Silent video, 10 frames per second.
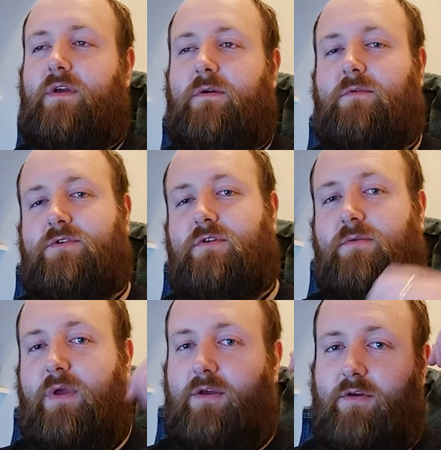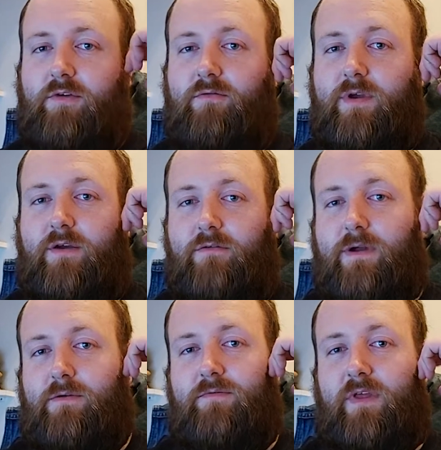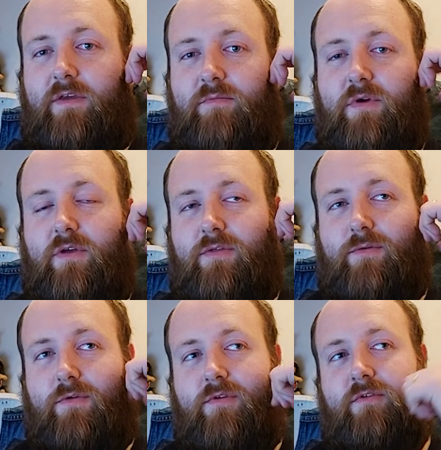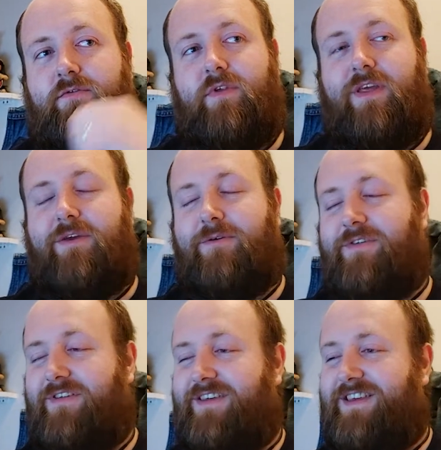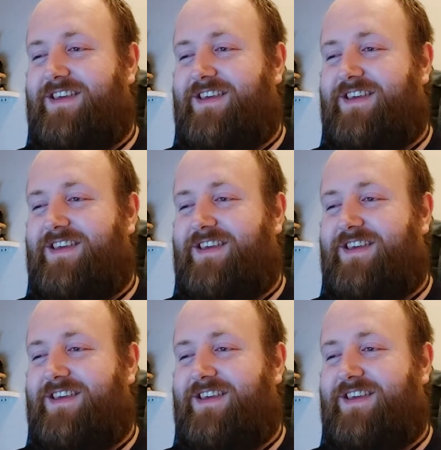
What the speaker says: I'm not trying to make a career out of these my thoughts on videos.